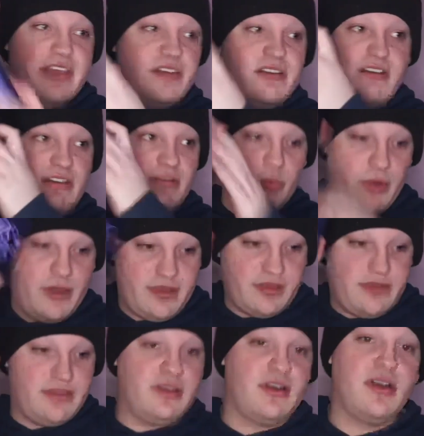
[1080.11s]
not
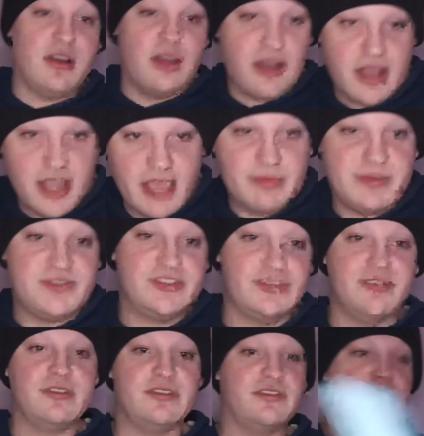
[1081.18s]
worth the hype,
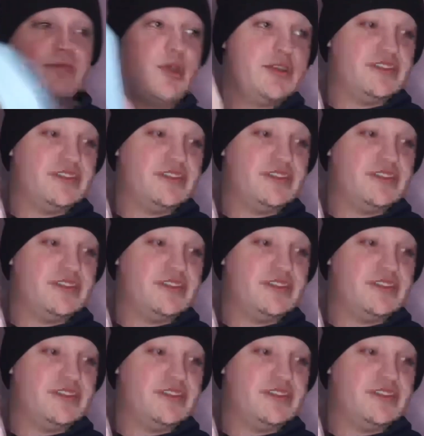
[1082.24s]
to the most